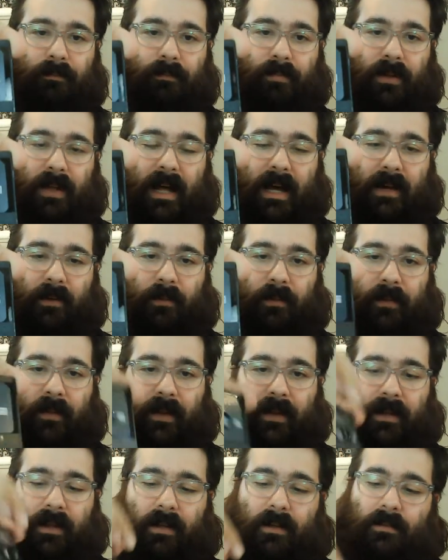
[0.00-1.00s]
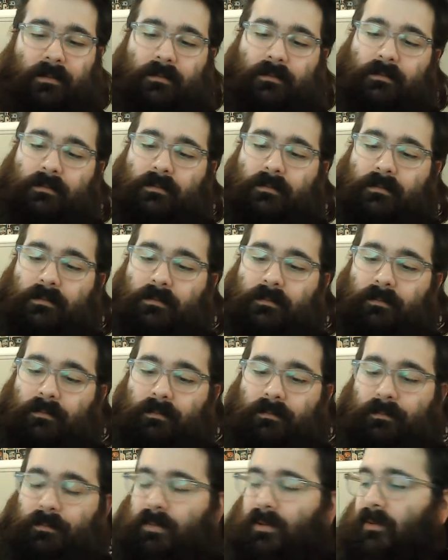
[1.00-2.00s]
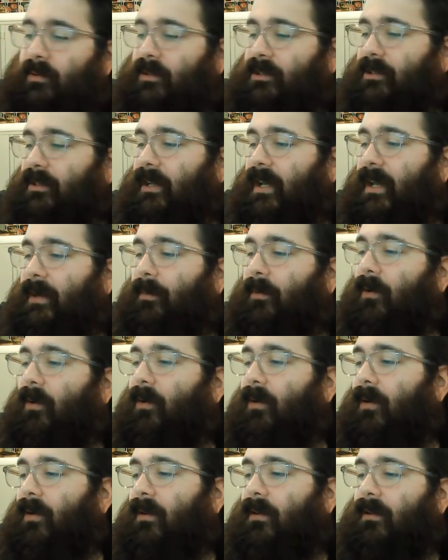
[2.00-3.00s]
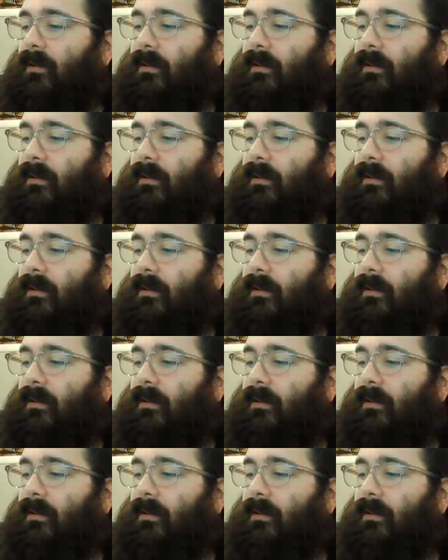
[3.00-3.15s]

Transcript: black with like a bluish label.